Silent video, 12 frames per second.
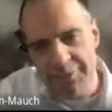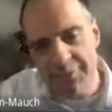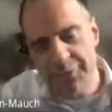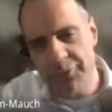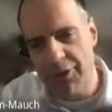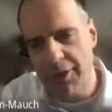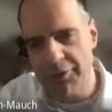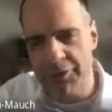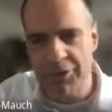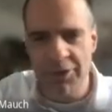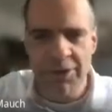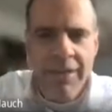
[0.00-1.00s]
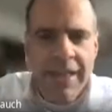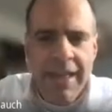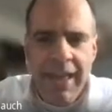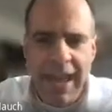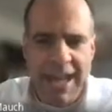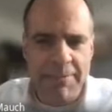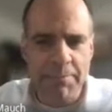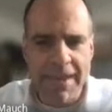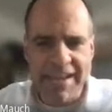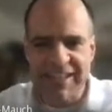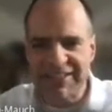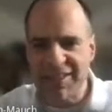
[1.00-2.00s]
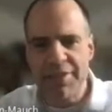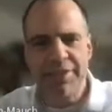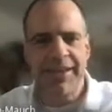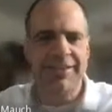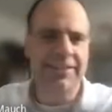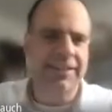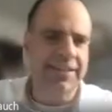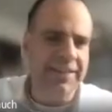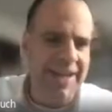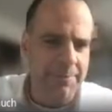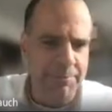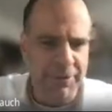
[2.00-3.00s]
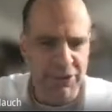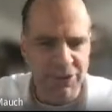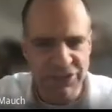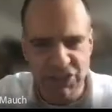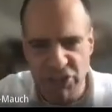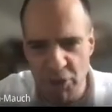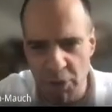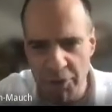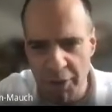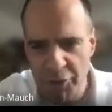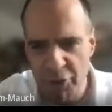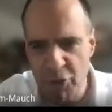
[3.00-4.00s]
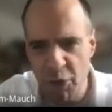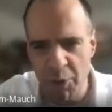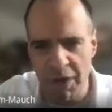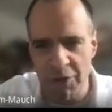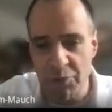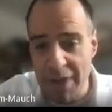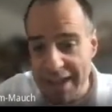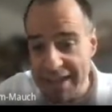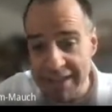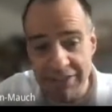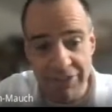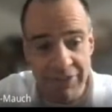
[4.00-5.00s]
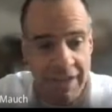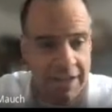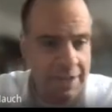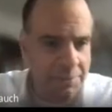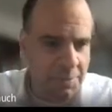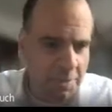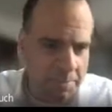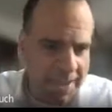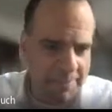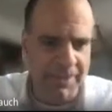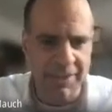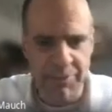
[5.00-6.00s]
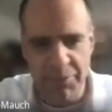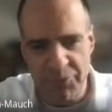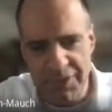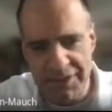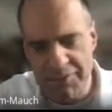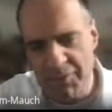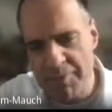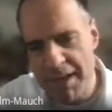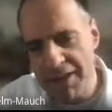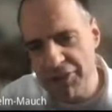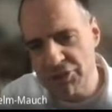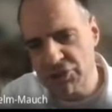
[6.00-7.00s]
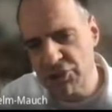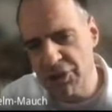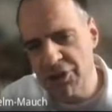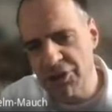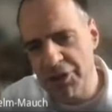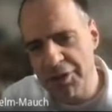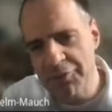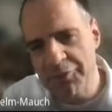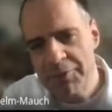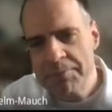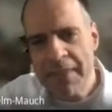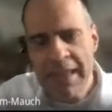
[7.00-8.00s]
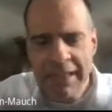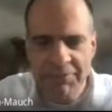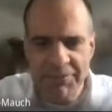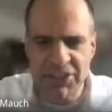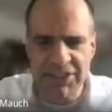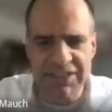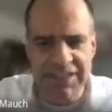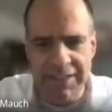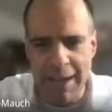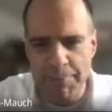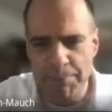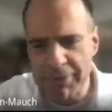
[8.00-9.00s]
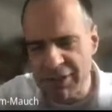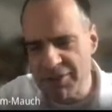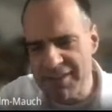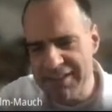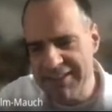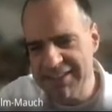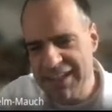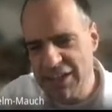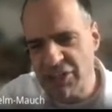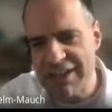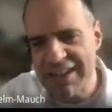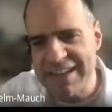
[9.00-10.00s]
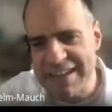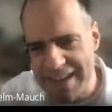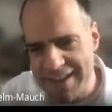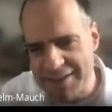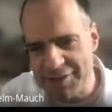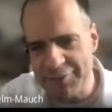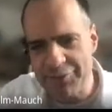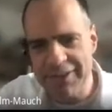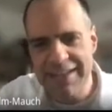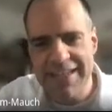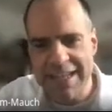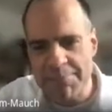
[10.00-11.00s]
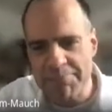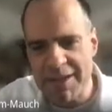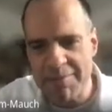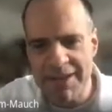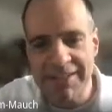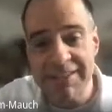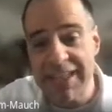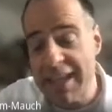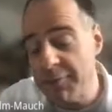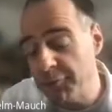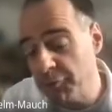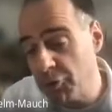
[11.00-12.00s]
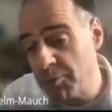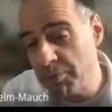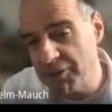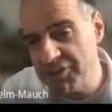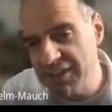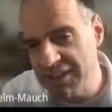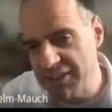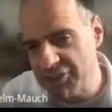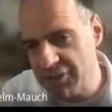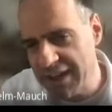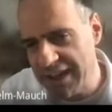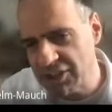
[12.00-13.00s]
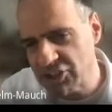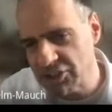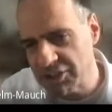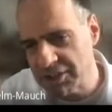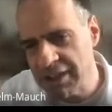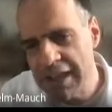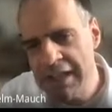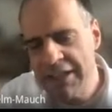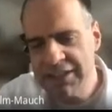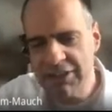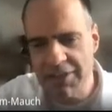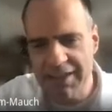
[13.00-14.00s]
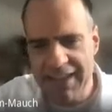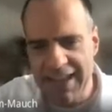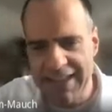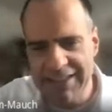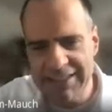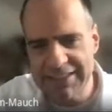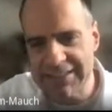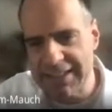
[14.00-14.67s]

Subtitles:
further and make synthetic couplers shown on the lower right from a paper that we've written with Marius Schöndorf, which is a coupler that essentially natively implements a 4-body interaction. So that has